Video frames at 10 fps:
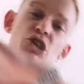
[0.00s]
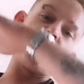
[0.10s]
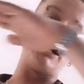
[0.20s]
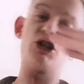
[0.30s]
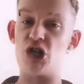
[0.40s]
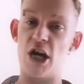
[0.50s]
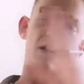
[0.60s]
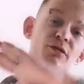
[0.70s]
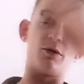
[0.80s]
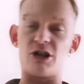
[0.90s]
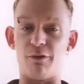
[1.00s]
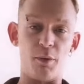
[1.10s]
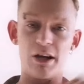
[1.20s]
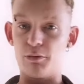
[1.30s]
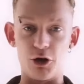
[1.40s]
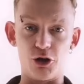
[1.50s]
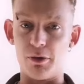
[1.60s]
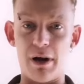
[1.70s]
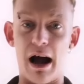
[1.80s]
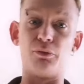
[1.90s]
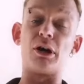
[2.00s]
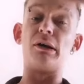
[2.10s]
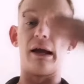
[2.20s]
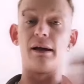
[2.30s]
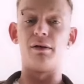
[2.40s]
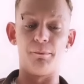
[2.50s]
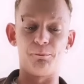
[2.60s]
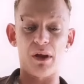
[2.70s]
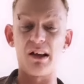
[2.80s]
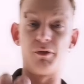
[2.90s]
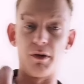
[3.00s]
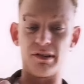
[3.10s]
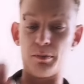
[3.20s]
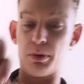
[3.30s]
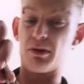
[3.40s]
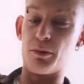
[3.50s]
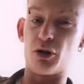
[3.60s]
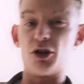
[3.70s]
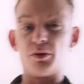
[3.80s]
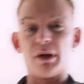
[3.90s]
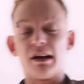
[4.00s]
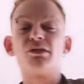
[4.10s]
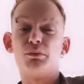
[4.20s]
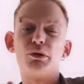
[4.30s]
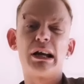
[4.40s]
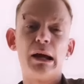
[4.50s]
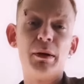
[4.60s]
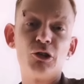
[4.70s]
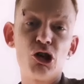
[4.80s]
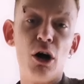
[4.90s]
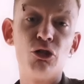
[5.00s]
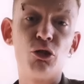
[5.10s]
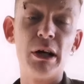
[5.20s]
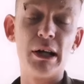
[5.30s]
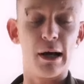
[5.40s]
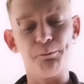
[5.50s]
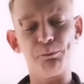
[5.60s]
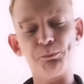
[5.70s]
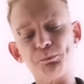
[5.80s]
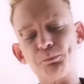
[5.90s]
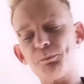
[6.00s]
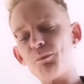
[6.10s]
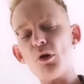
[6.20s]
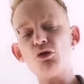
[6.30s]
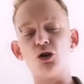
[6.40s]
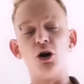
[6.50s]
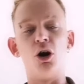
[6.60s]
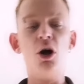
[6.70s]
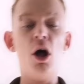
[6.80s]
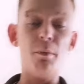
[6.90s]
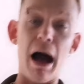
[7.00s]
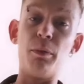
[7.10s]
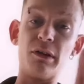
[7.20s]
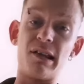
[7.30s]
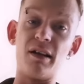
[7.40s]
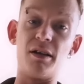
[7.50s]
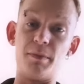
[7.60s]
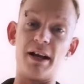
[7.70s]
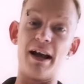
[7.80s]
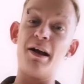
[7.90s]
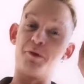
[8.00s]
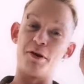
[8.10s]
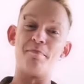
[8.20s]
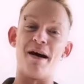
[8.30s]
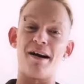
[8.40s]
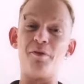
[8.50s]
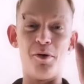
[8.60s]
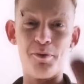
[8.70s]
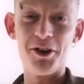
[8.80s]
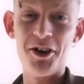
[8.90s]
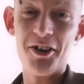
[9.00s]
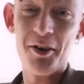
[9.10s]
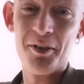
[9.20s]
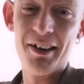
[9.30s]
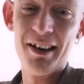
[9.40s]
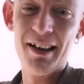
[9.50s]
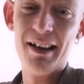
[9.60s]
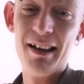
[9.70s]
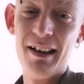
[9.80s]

lasagna sheet, cheese, whichever way you want to do it round, and layer it. It's very simple. So I'm not going to do that. So I'm going to keep it short and sweet, yeah. So, but I will tell you in a minute when I'm back what I'm going to do.